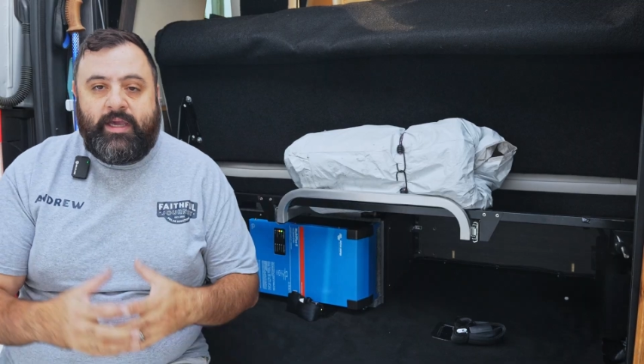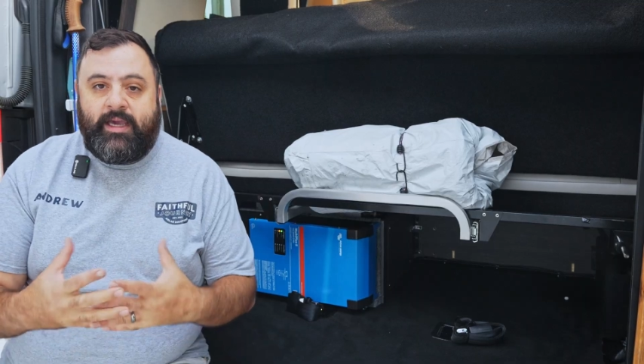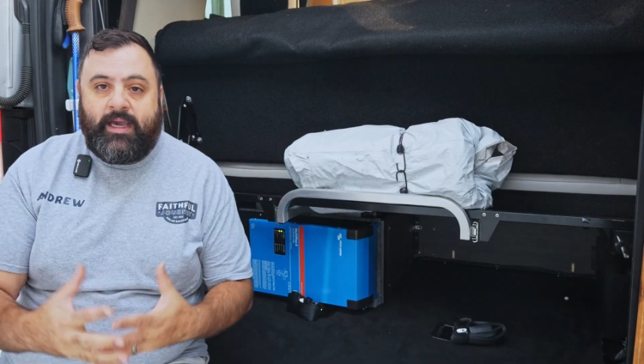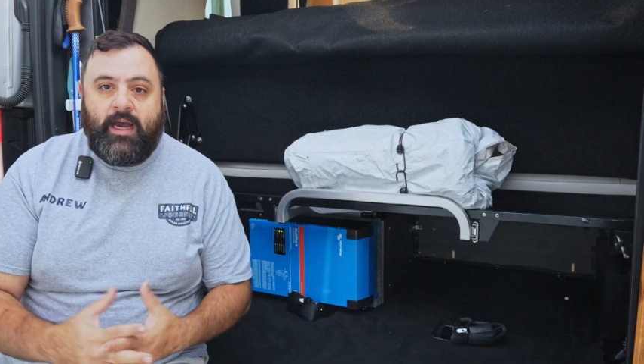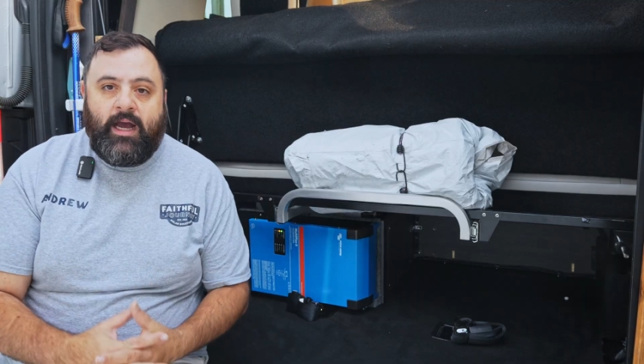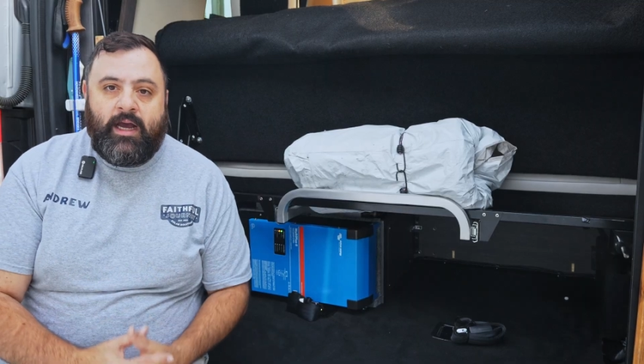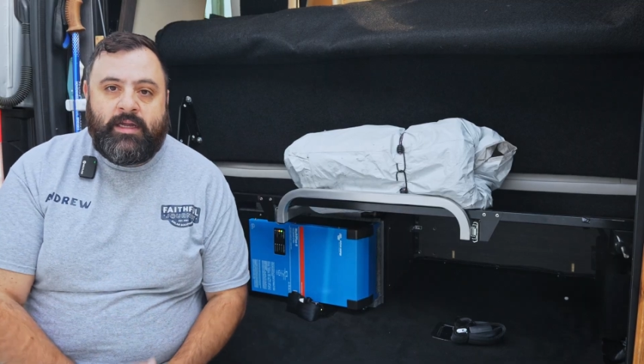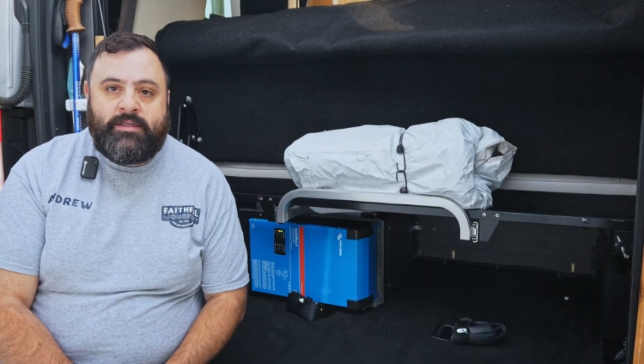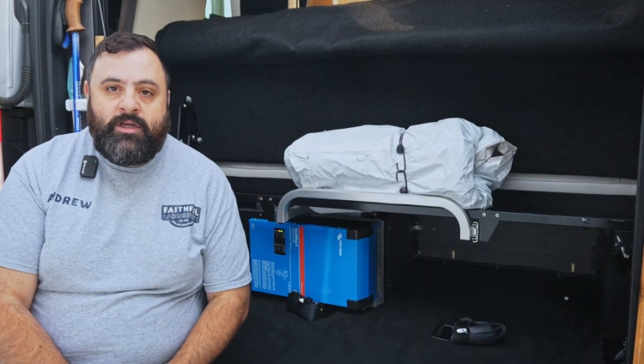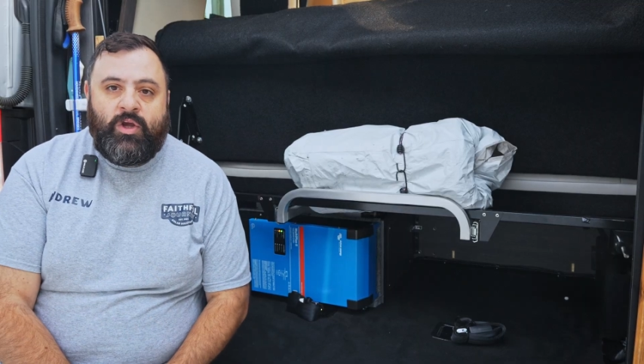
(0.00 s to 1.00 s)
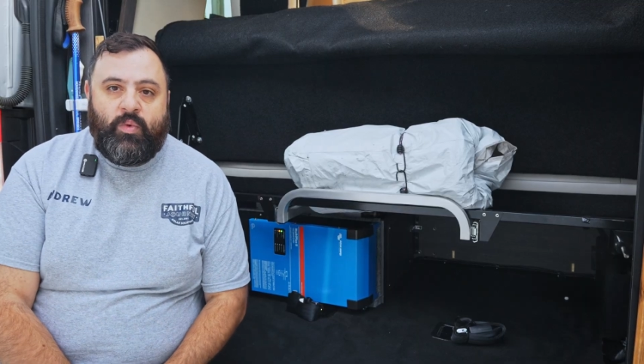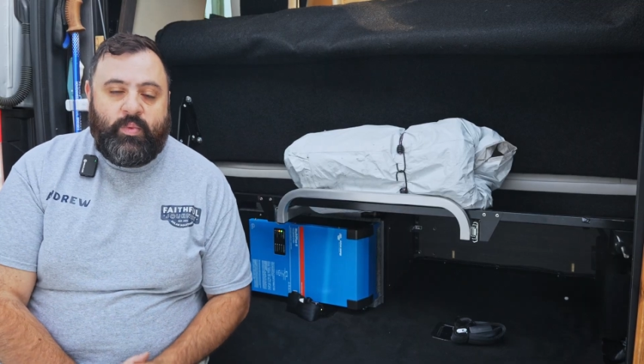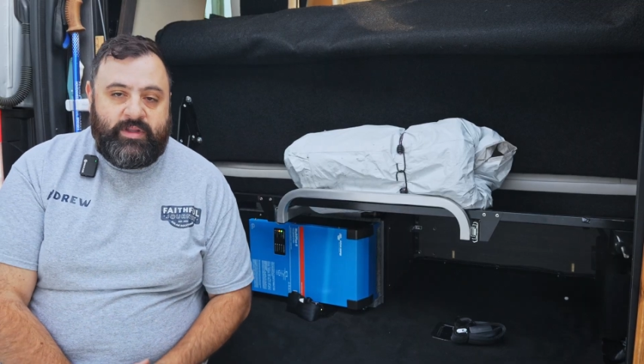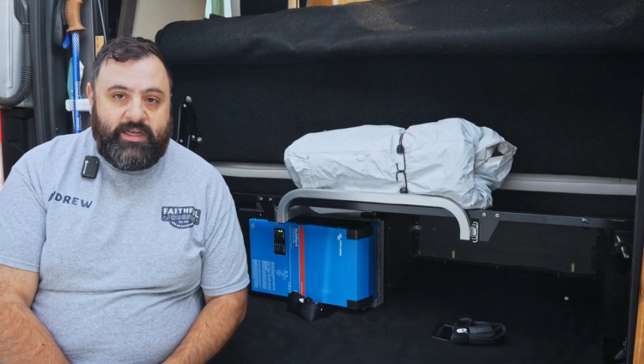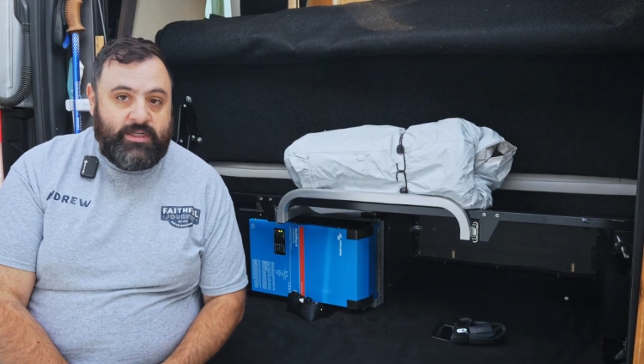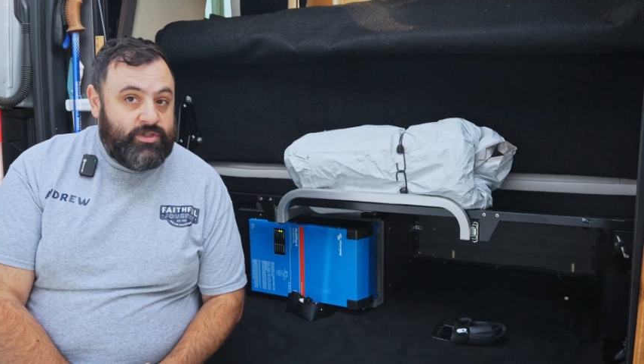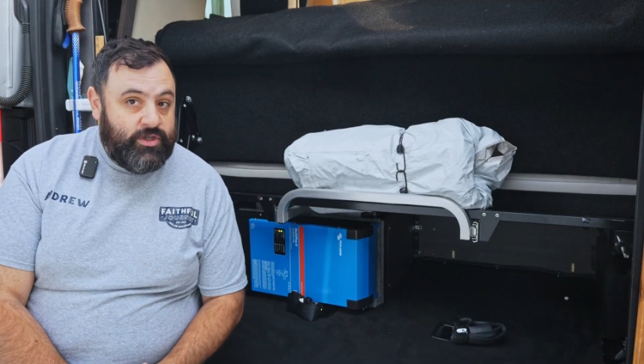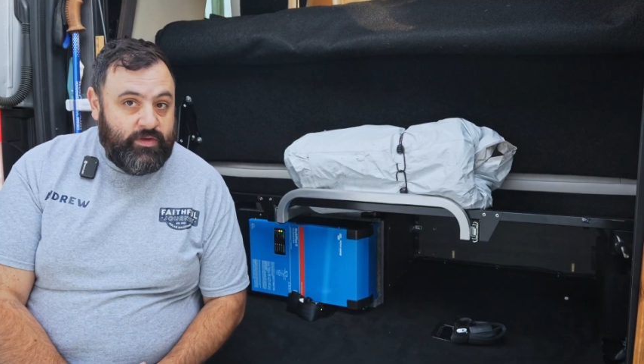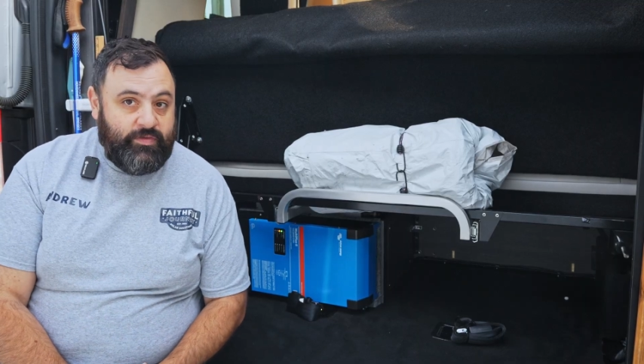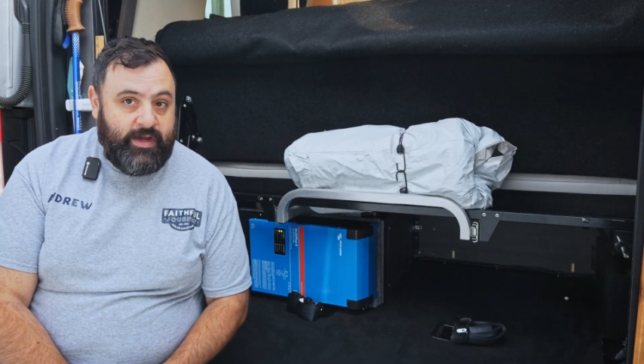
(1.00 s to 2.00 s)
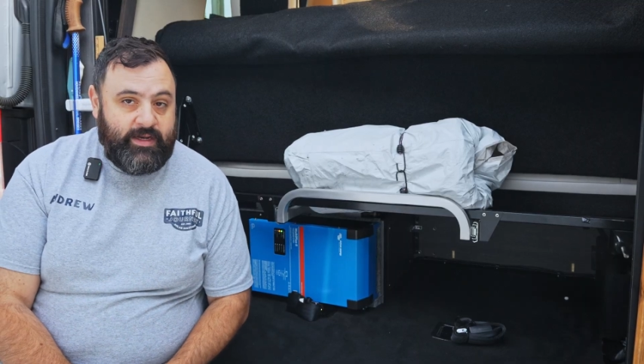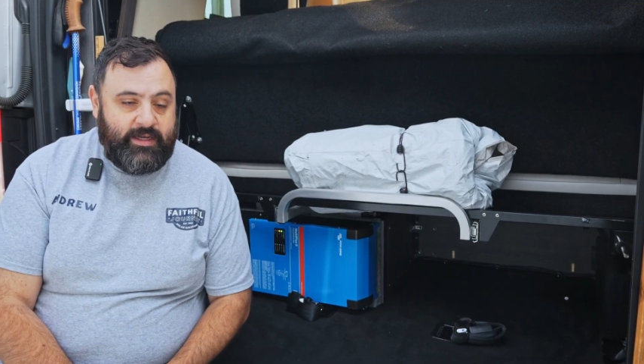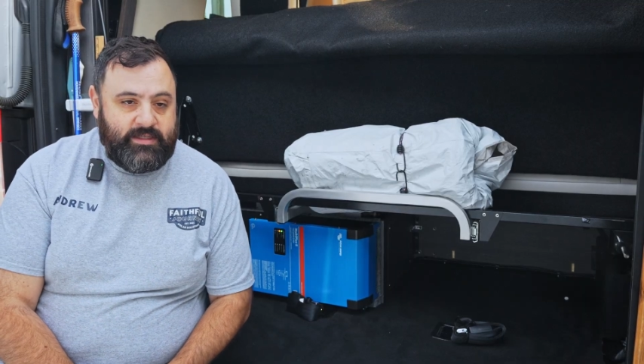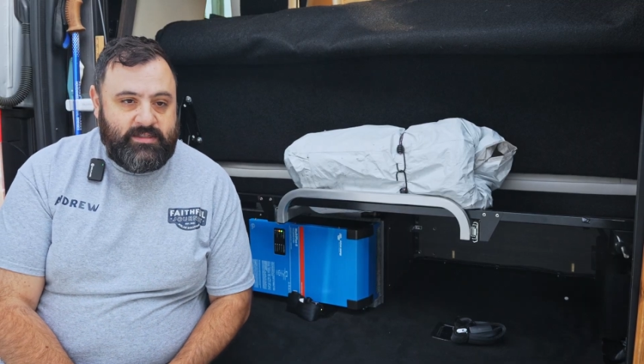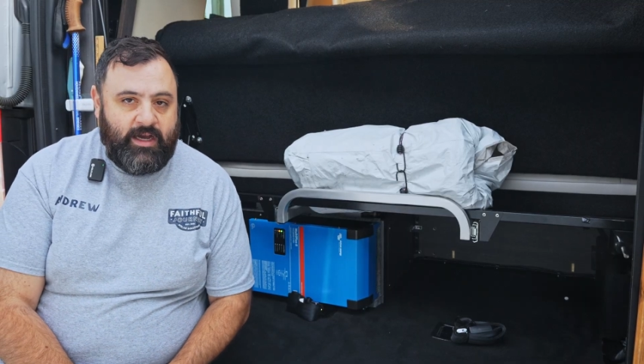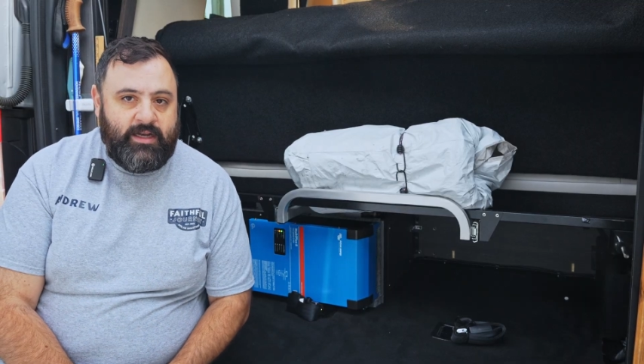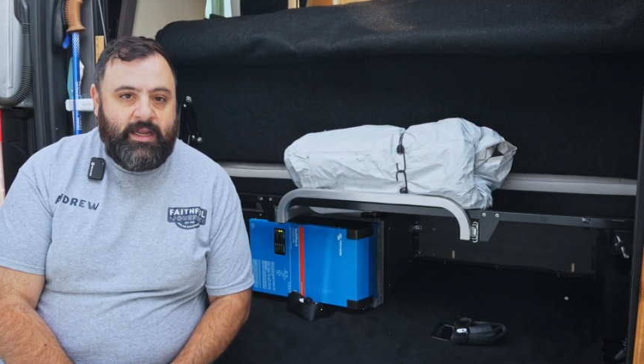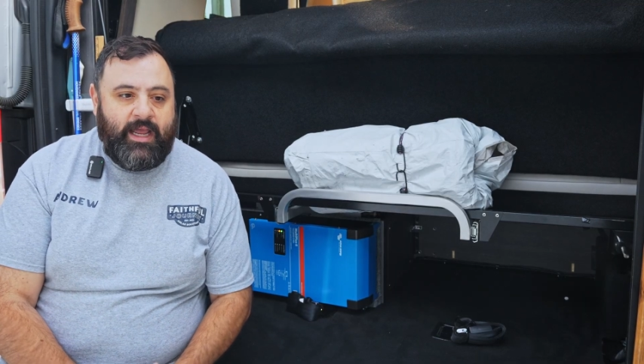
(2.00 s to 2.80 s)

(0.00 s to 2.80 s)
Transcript: kick on when the internal fan kicks on.